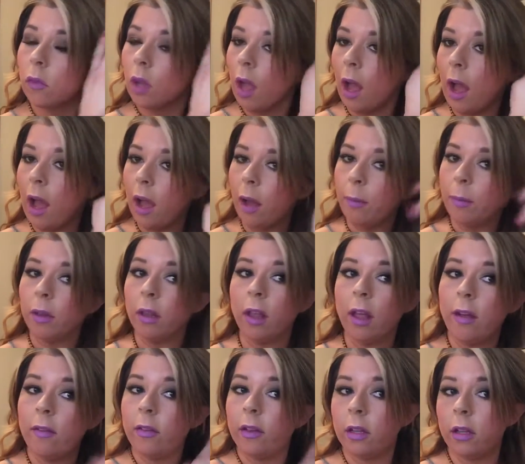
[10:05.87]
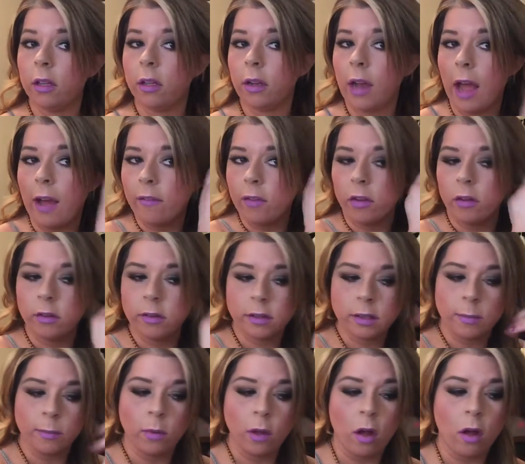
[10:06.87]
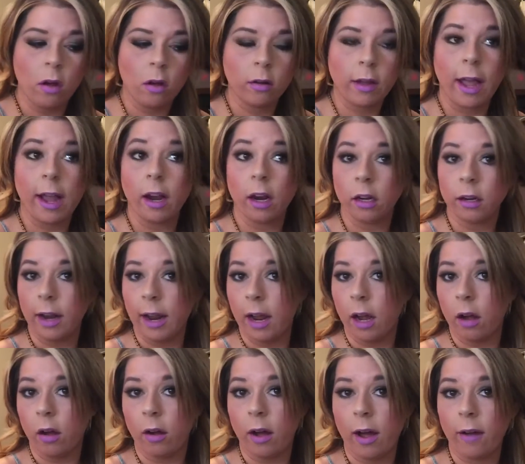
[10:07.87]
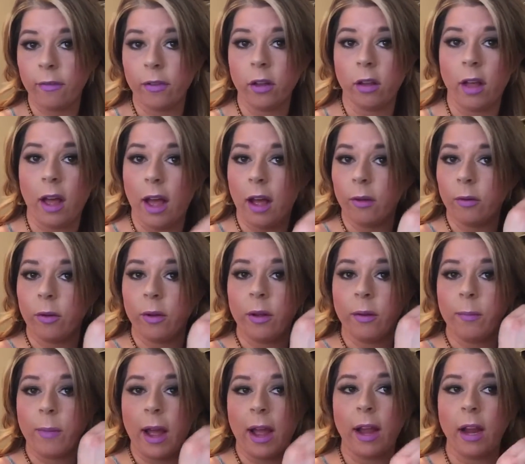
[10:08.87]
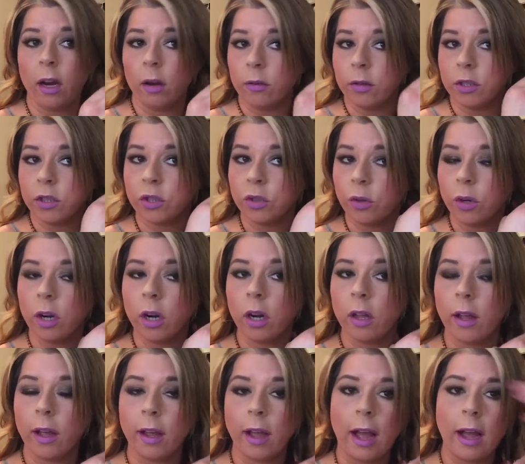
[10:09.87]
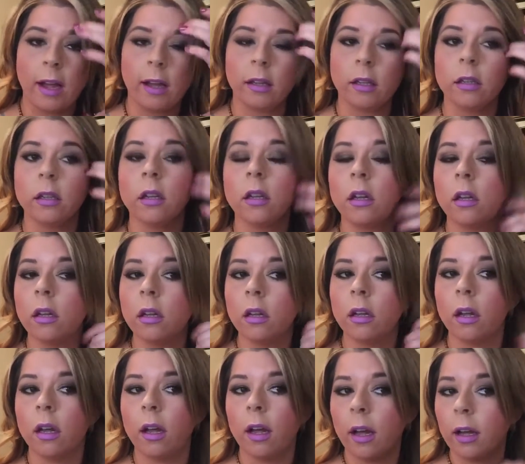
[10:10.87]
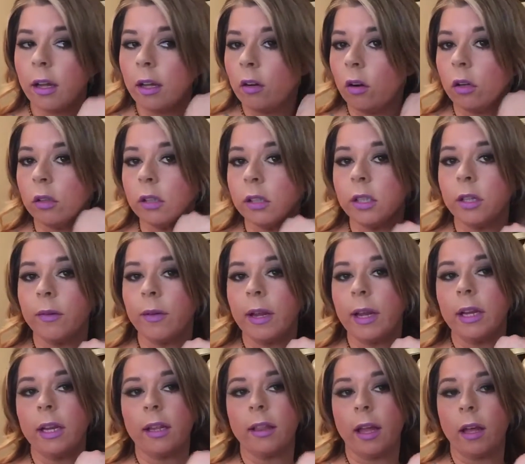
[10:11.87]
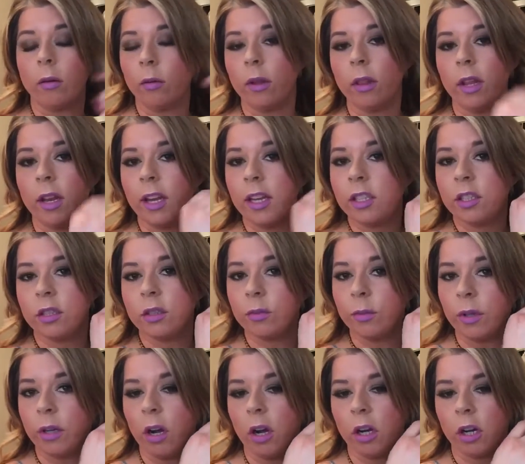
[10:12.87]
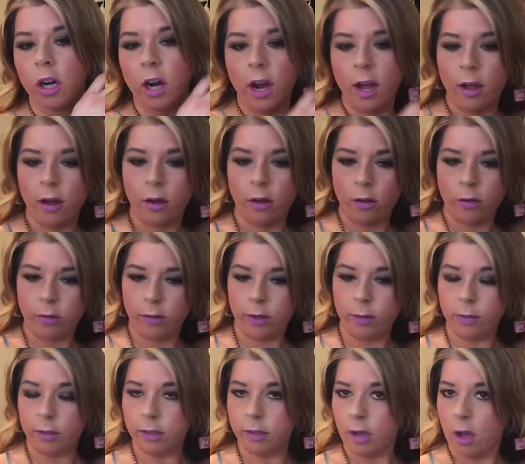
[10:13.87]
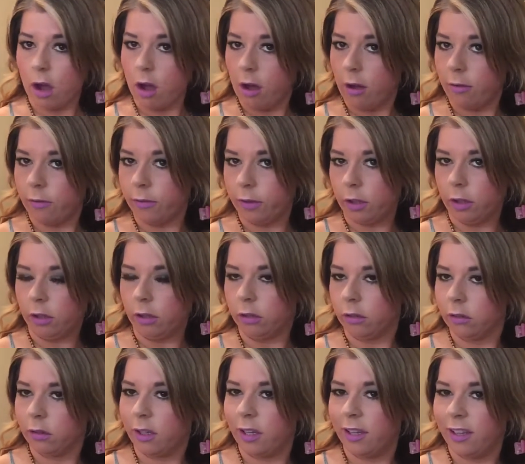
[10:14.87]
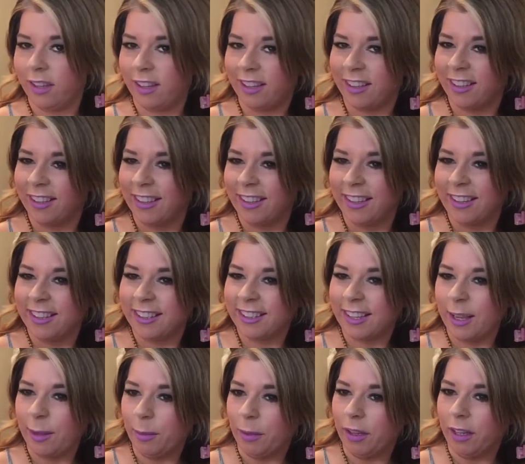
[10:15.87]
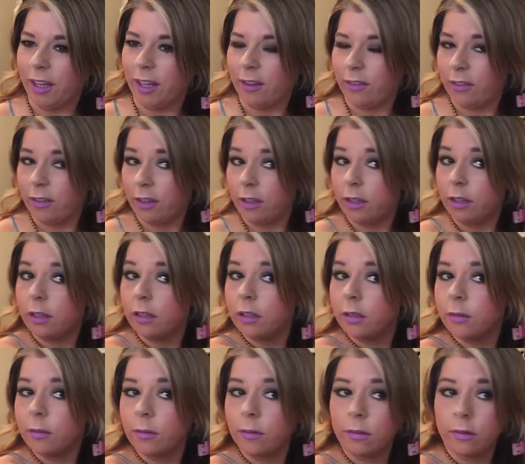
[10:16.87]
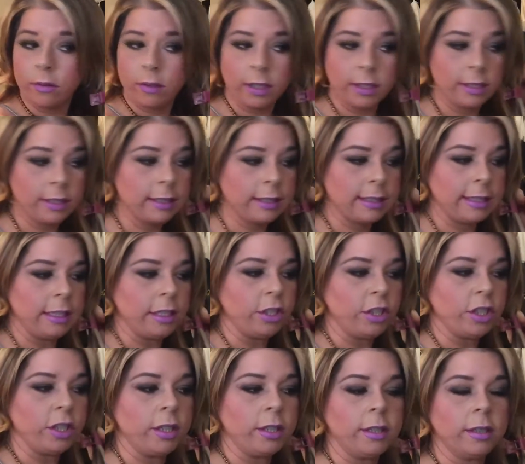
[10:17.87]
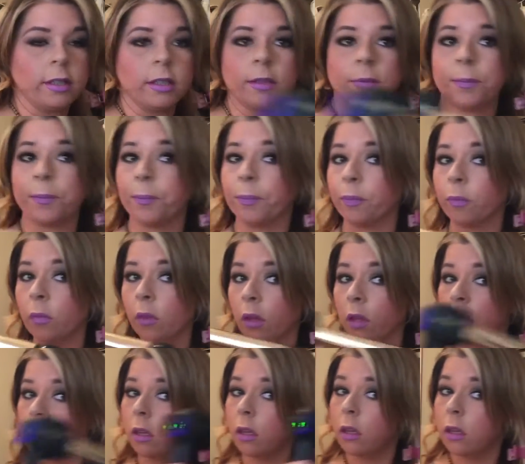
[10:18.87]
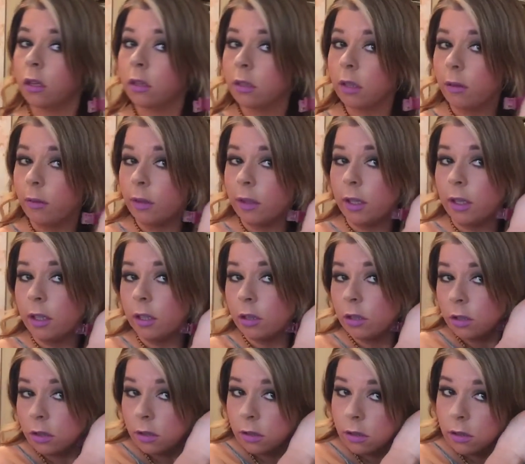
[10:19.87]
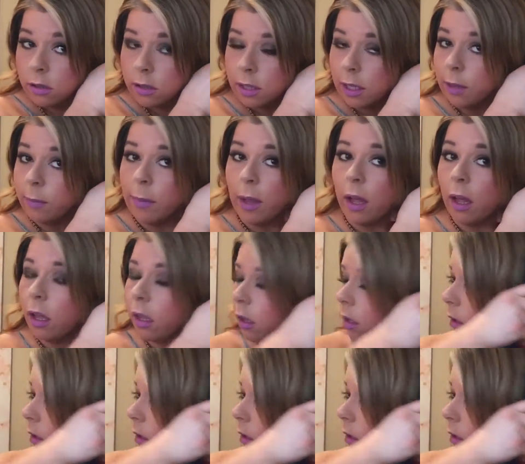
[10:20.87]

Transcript: I'm loving having some long hair now. I feel like when my hair was short, like I could hardly do anything with it. It just would not grow. It was awful. So I'm loving these extensions. So, and then see, my